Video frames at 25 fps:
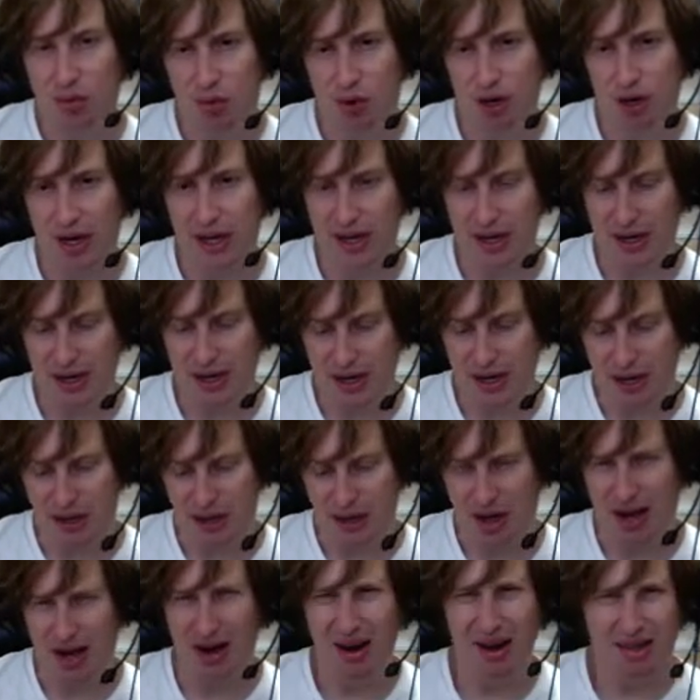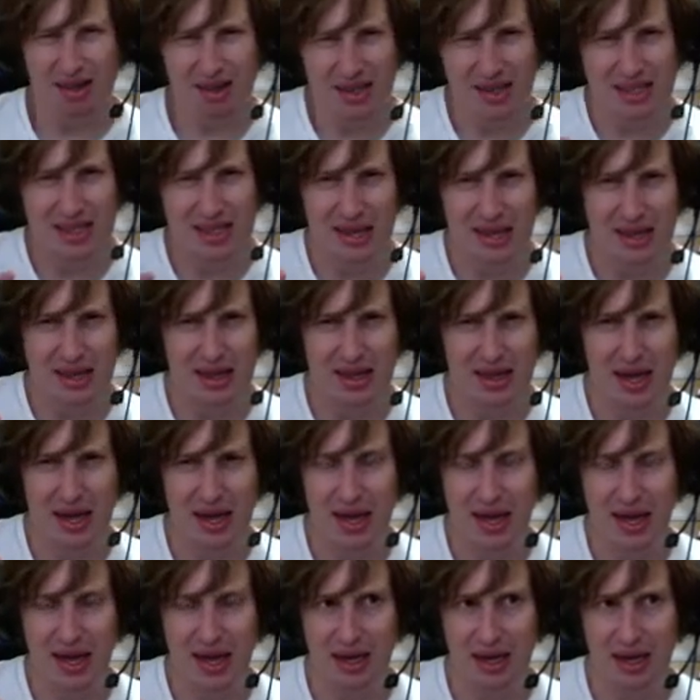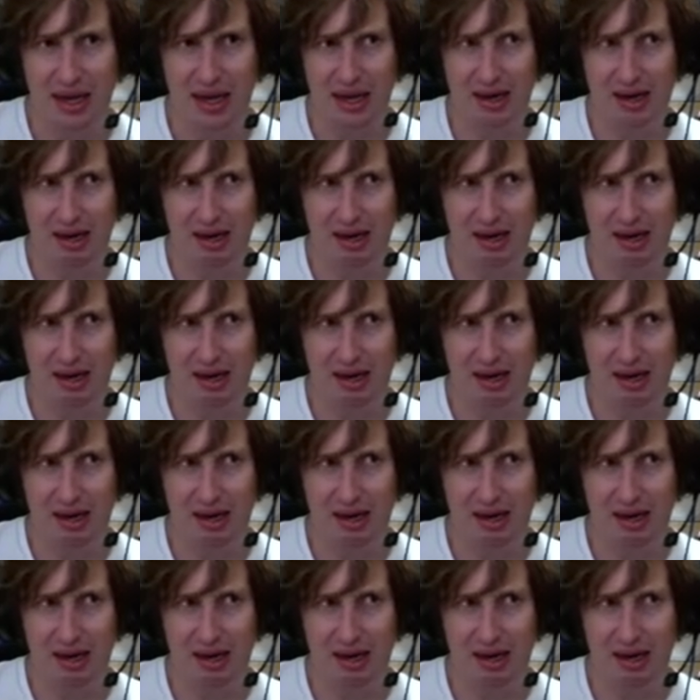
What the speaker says: were in it a lot. At least I think.